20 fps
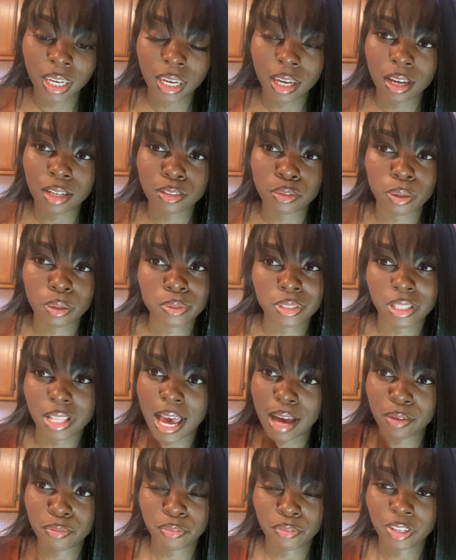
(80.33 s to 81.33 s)
So I was
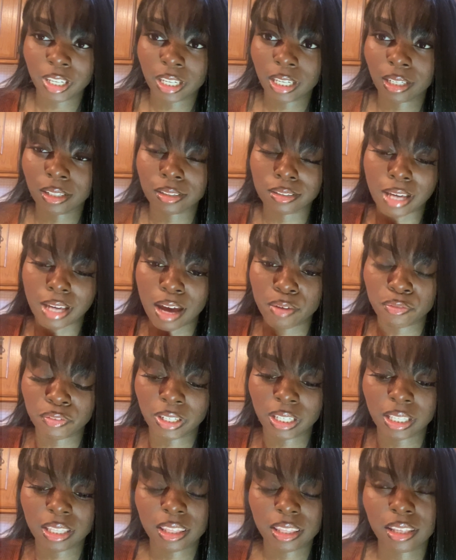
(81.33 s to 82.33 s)
laughing and
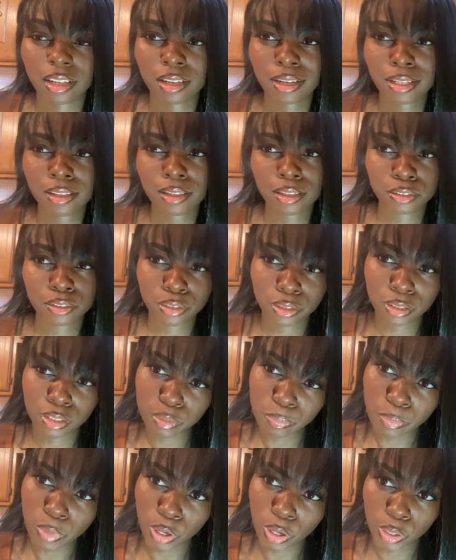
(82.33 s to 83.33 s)
laughing. Then I get to this
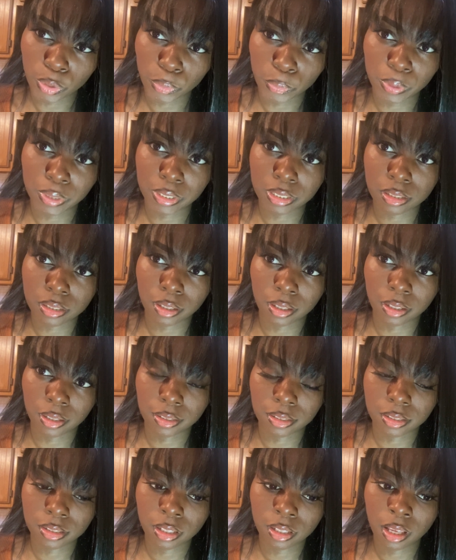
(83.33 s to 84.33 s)
part where it
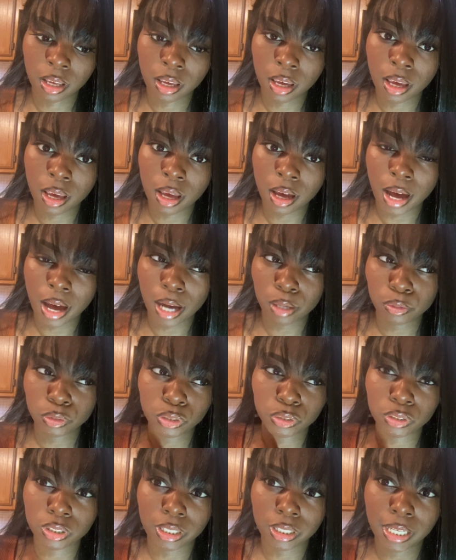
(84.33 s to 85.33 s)
says, "How's
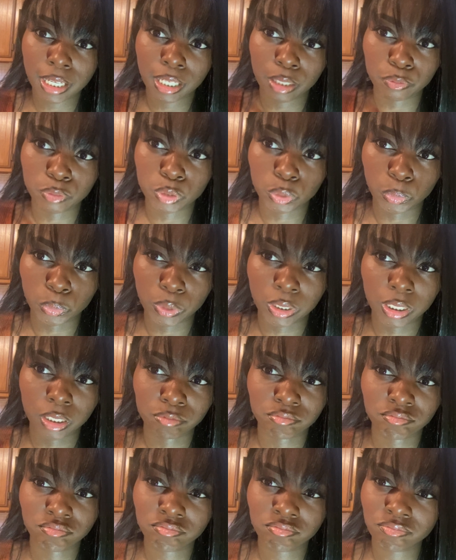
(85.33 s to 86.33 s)
your slave doing?"
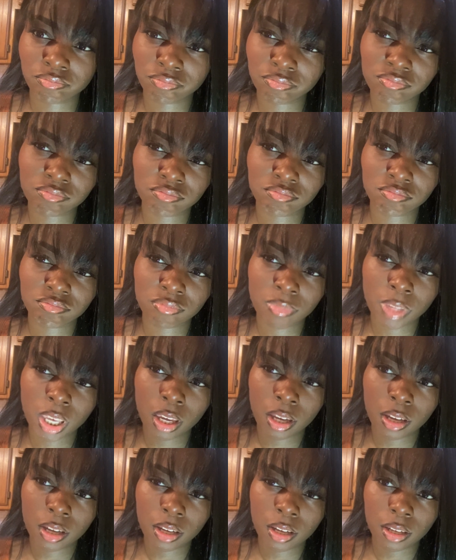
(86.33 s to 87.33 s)

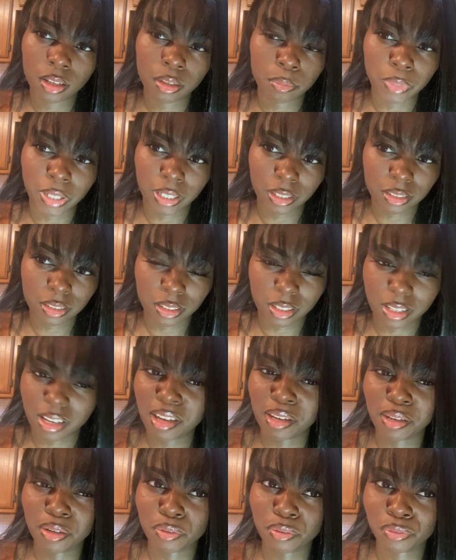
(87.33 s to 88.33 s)
And I'm like,
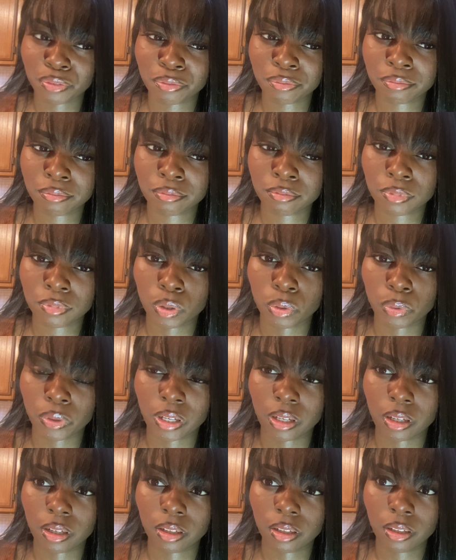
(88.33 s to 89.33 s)
"Slave?
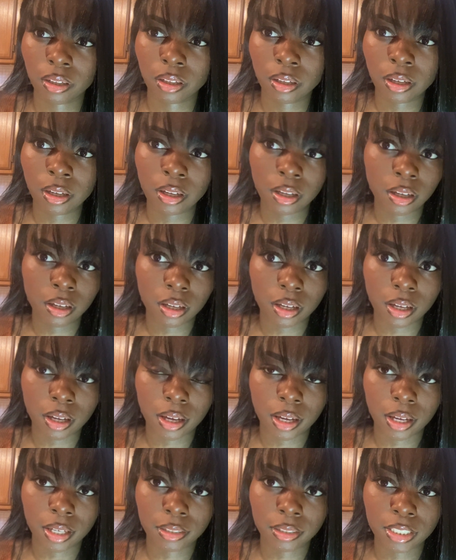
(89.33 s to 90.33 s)
Okay."
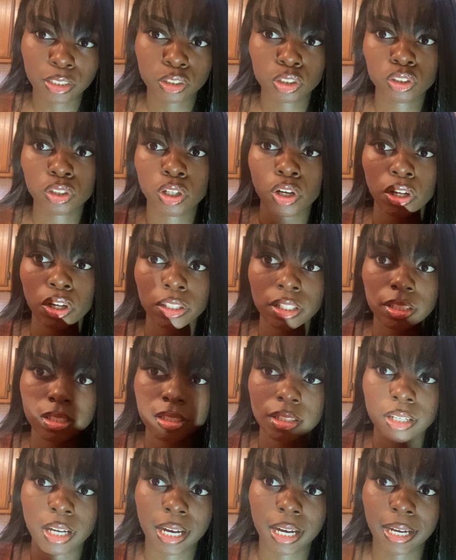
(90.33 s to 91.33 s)
And let's just call this
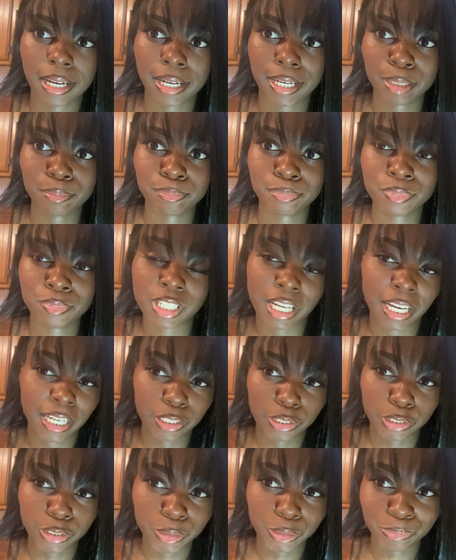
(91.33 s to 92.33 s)
guy
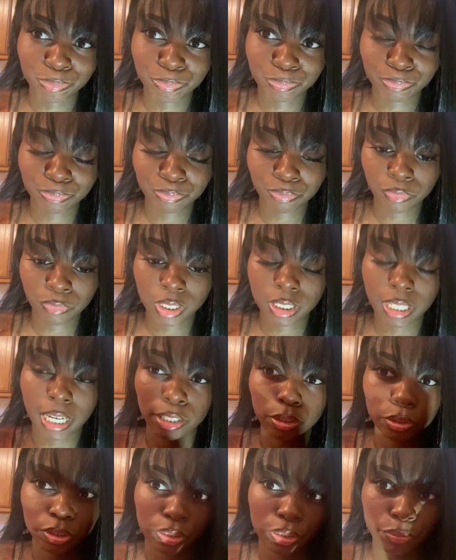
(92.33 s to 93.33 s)
Tyler.
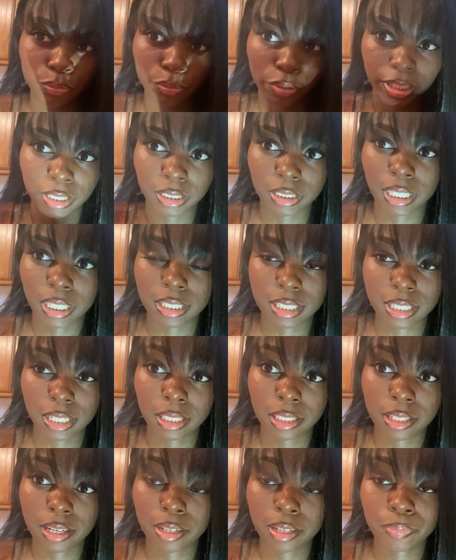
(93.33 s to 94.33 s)
Tyler's the friend that said
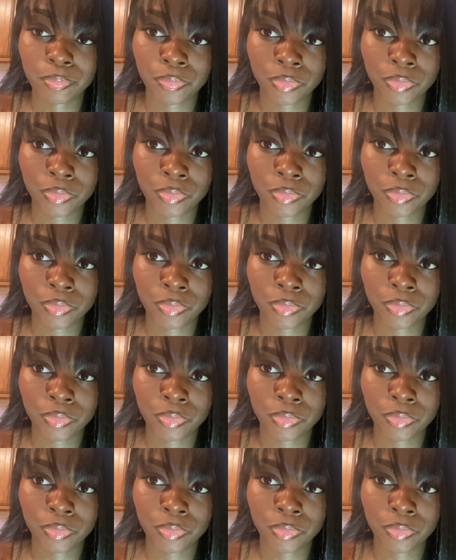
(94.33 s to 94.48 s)
that.